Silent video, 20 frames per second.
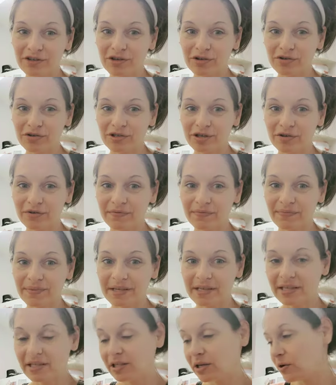JoJo.
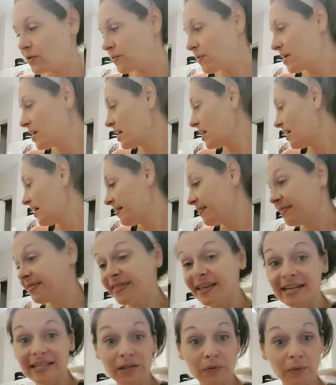So
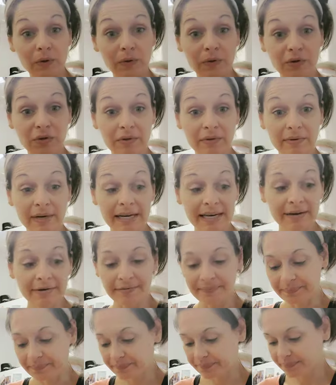that's what we're doing right now.
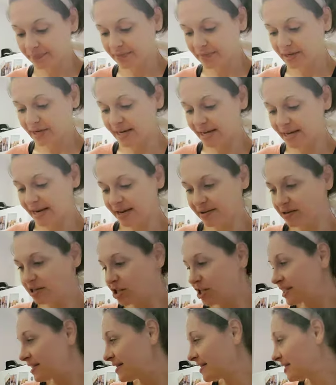And I
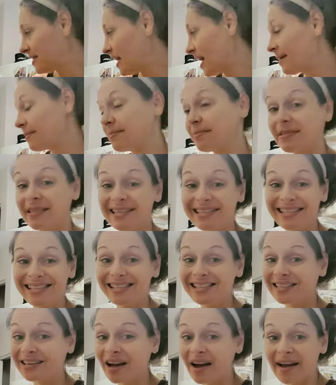just, I'm, this
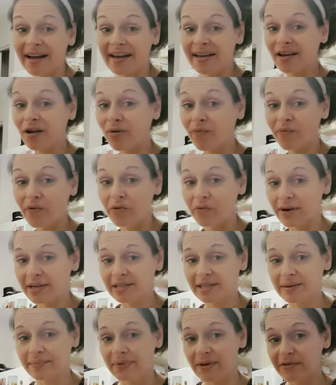is not a helpful
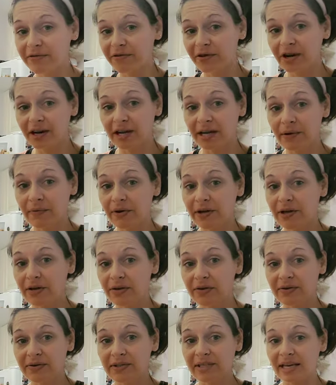recipe for anyone
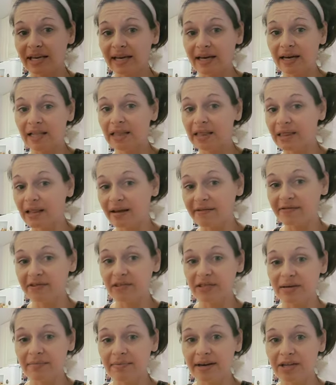who's like
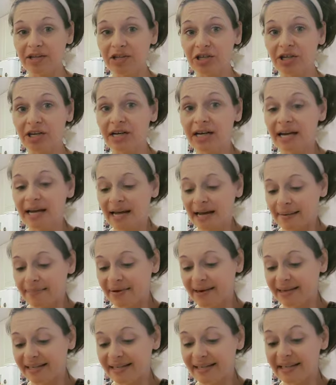loves to measure
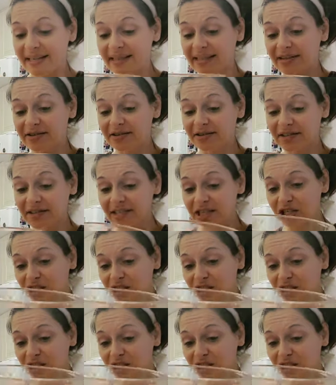because I literally